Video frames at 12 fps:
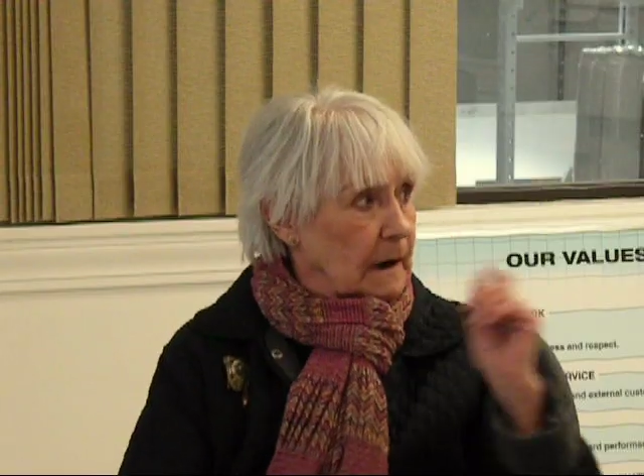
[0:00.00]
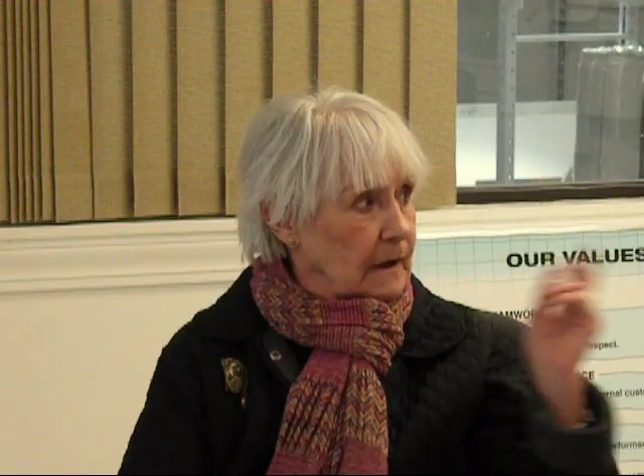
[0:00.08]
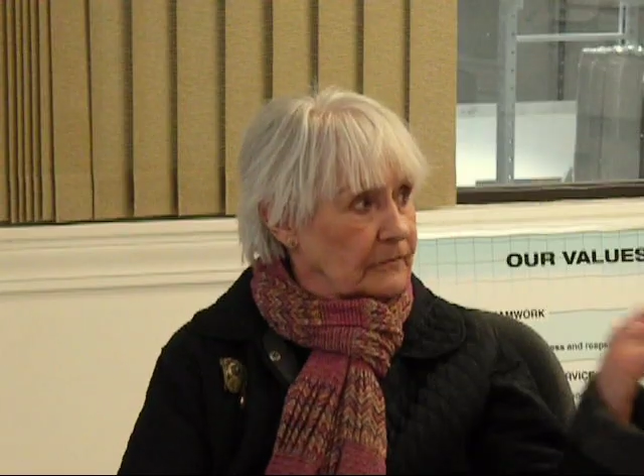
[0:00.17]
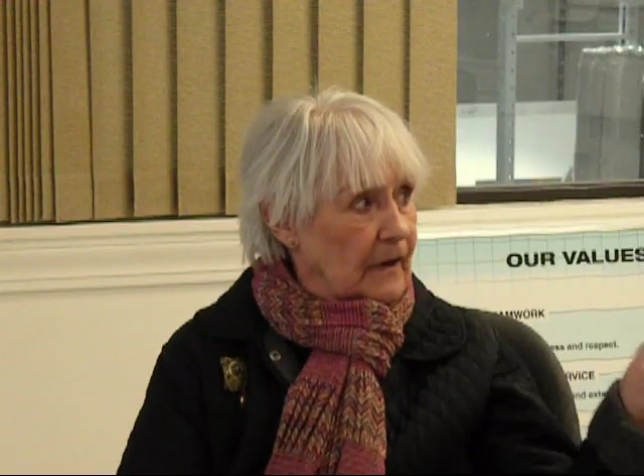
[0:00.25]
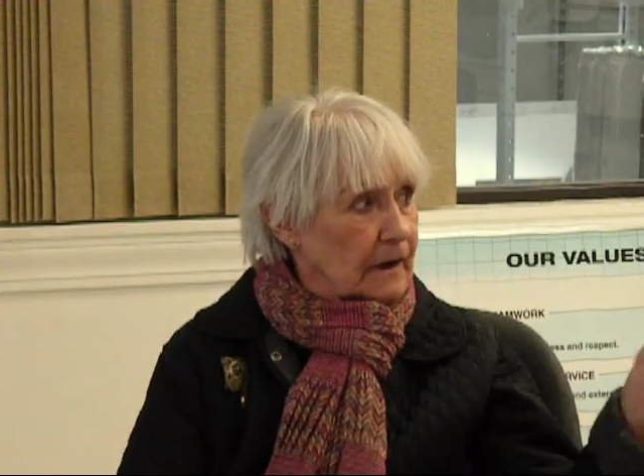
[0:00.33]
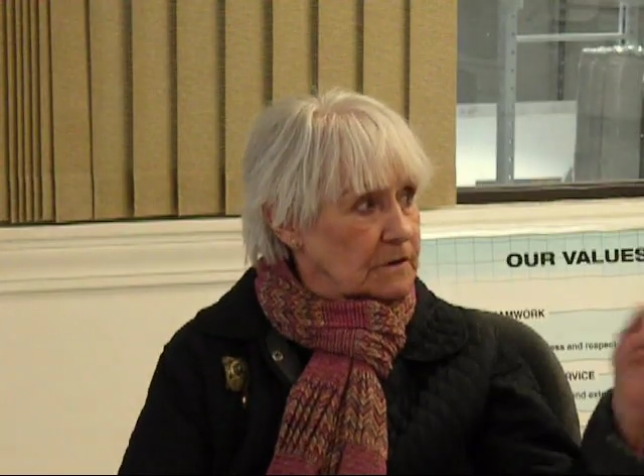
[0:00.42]
and
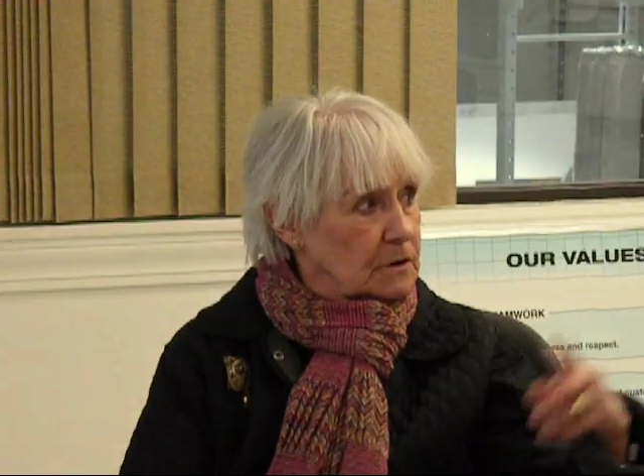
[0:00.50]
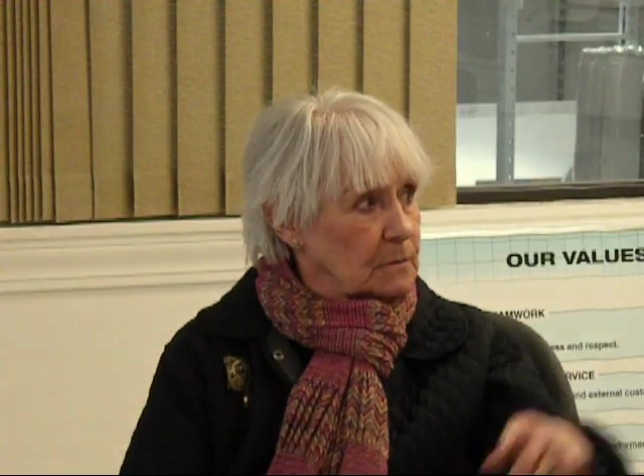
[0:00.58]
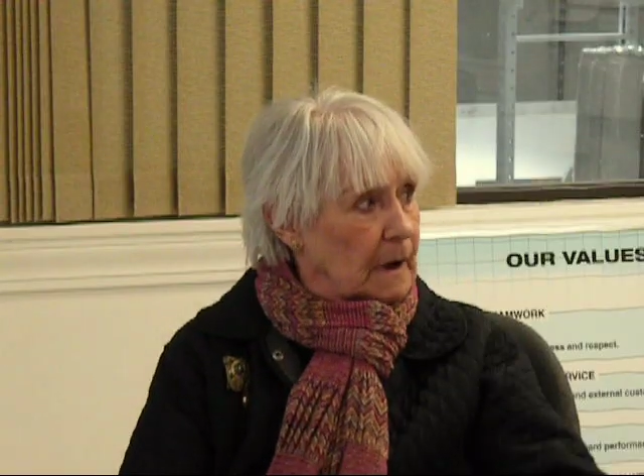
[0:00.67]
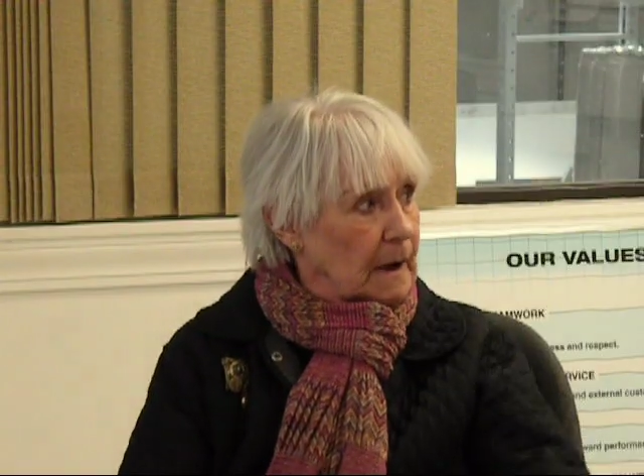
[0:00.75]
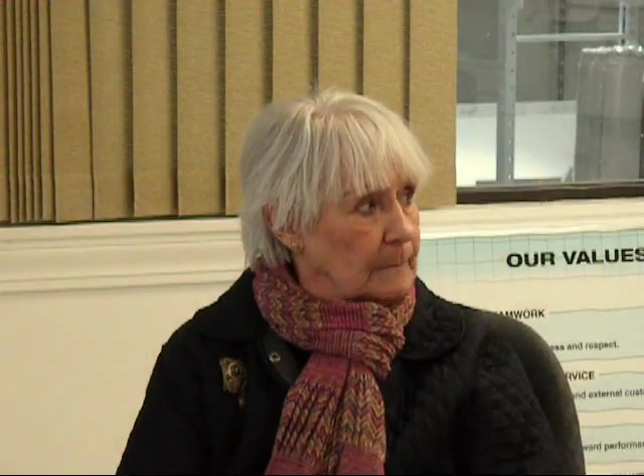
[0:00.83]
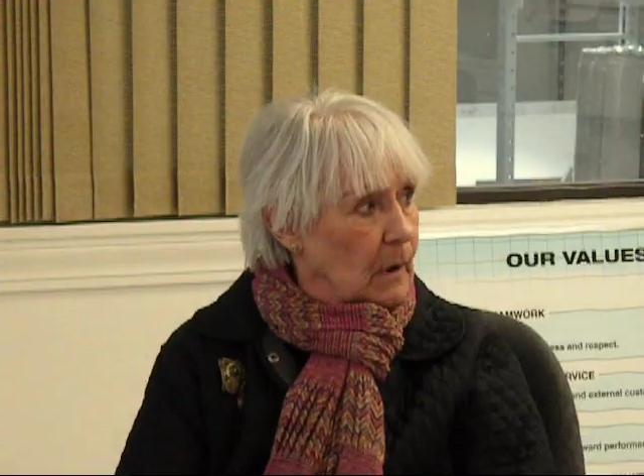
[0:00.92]
I thought you
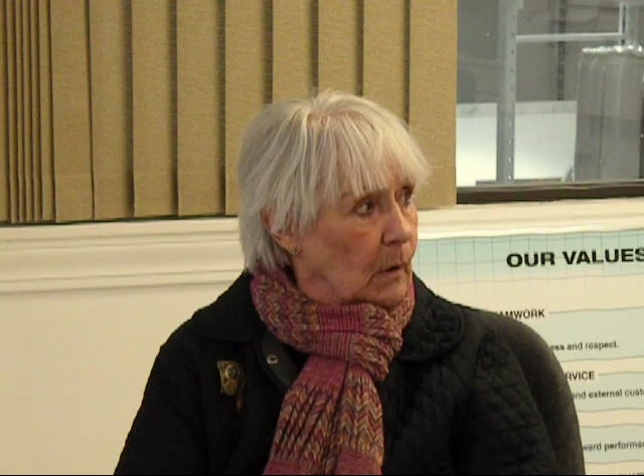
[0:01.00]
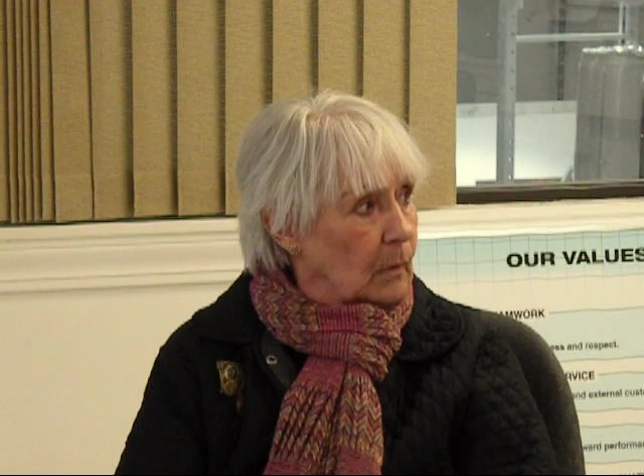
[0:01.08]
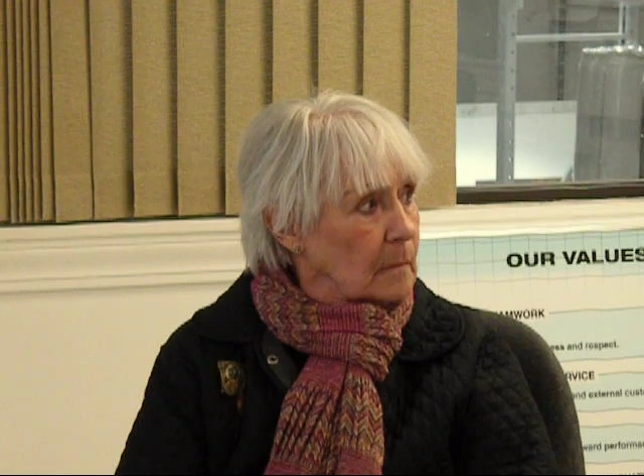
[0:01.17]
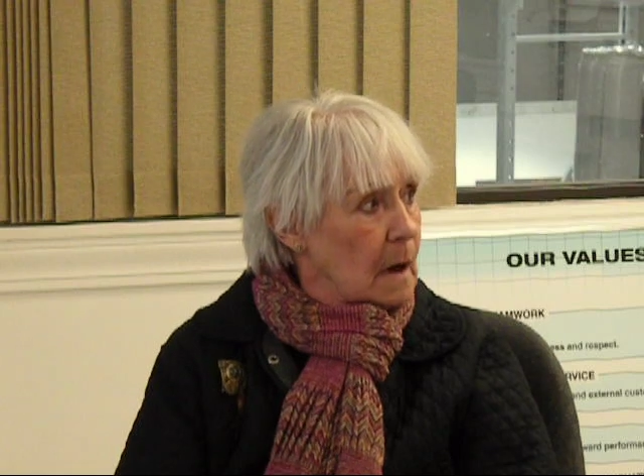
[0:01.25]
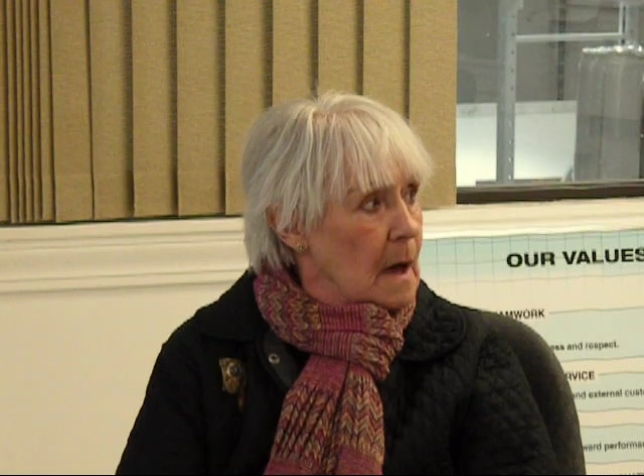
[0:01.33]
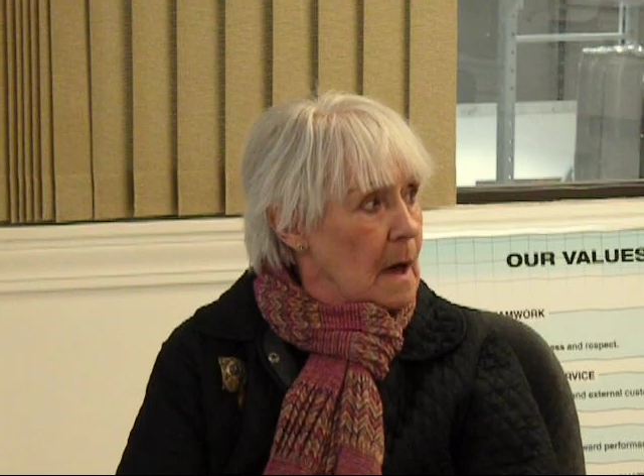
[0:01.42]
came
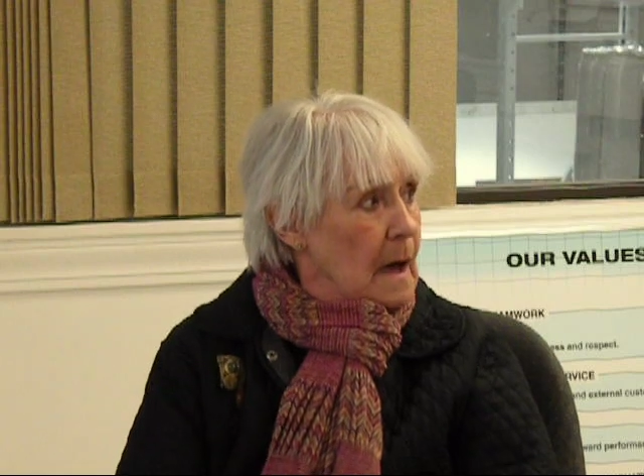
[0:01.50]
home,